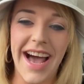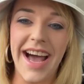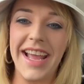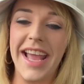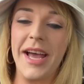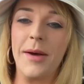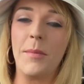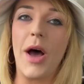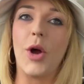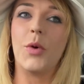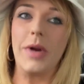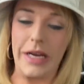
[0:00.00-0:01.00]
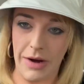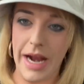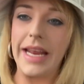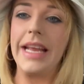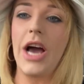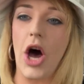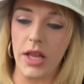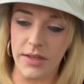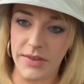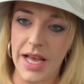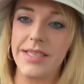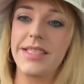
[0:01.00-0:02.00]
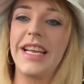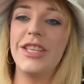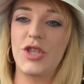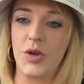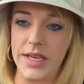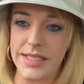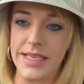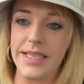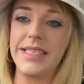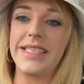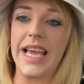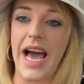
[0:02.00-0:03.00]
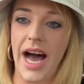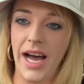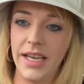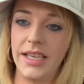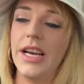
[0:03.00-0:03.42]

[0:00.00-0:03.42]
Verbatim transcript: I am regretting all of last night's choices. Yeah.